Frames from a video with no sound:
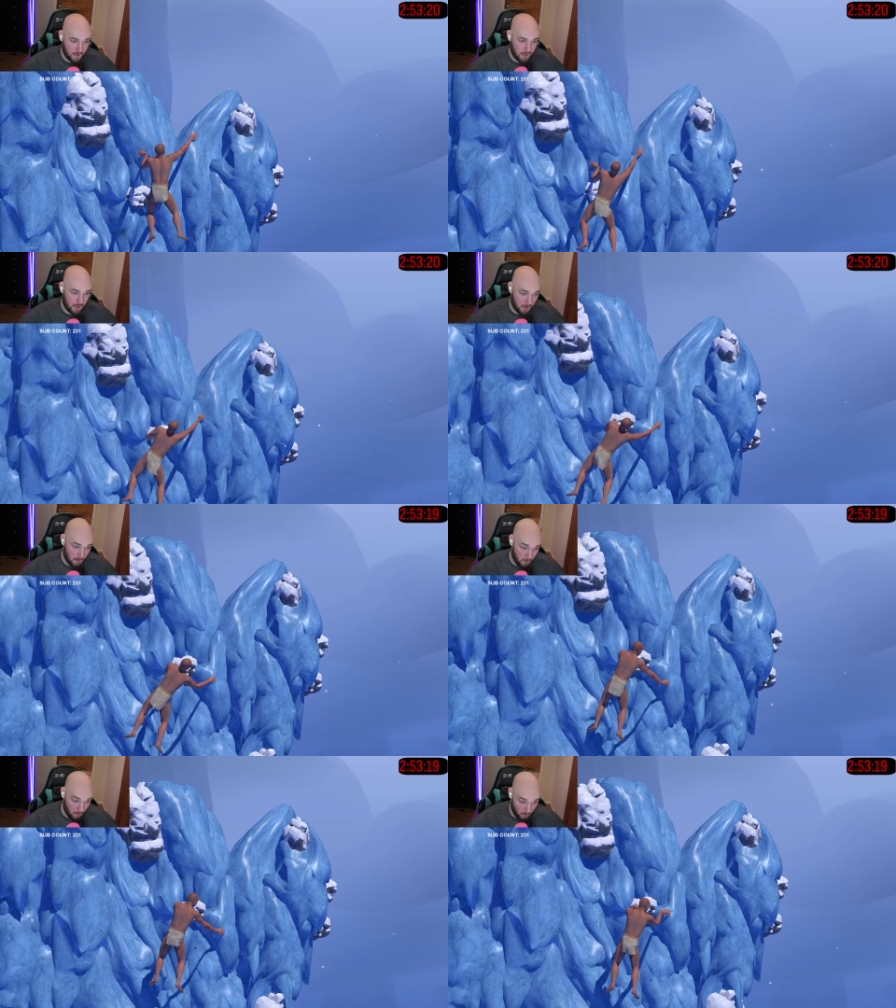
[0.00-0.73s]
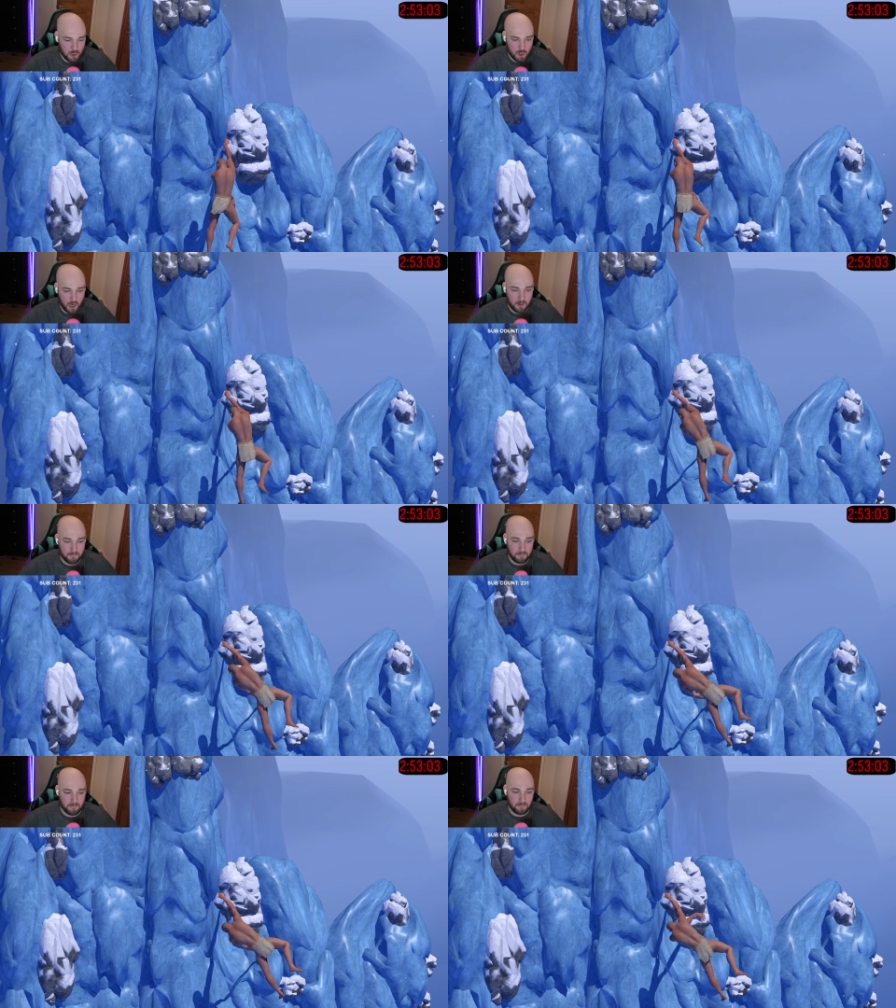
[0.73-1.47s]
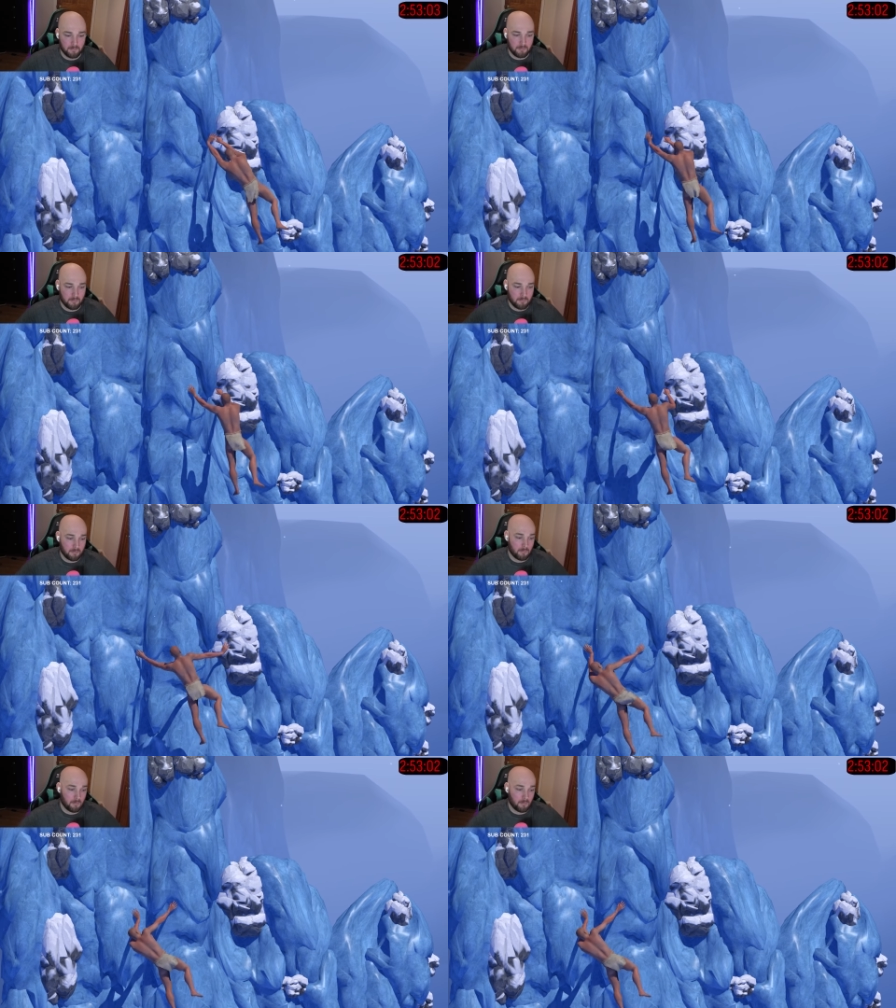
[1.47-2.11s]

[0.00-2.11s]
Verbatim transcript: there, another long jump,